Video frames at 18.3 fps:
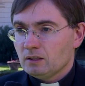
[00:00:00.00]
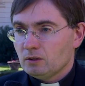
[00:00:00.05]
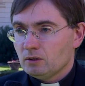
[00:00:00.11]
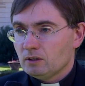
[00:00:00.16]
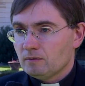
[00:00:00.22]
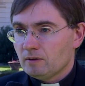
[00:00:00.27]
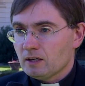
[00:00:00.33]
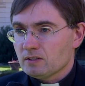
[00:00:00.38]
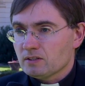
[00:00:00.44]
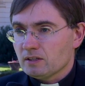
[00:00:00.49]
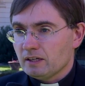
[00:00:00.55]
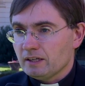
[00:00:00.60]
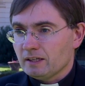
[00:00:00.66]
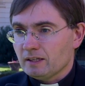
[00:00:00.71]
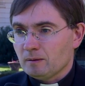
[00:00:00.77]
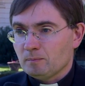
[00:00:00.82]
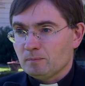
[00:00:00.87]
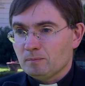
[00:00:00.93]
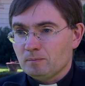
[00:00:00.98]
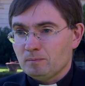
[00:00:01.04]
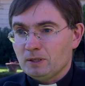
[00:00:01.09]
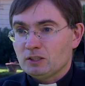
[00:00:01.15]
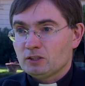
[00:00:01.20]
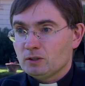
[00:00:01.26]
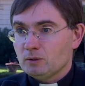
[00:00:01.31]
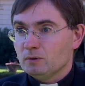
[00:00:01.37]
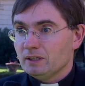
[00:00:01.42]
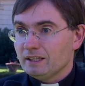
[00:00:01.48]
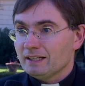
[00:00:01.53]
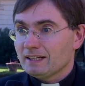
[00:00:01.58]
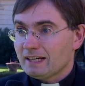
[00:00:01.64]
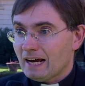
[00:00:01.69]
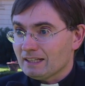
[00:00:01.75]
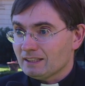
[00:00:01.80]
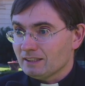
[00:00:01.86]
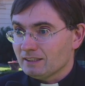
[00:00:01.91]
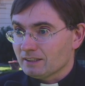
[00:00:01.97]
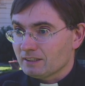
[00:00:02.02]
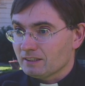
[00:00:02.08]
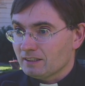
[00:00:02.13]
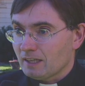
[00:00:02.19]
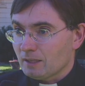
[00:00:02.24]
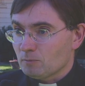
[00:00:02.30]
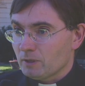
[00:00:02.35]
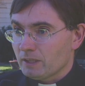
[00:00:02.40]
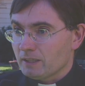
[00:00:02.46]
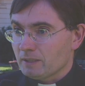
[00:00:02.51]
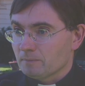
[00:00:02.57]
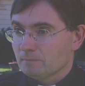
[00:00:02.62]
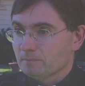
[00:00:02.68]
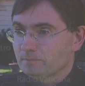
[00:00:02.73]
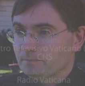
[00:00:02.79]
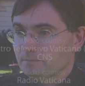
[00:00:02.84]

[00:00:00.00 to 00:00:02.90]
universally and be truly Catholic in that way.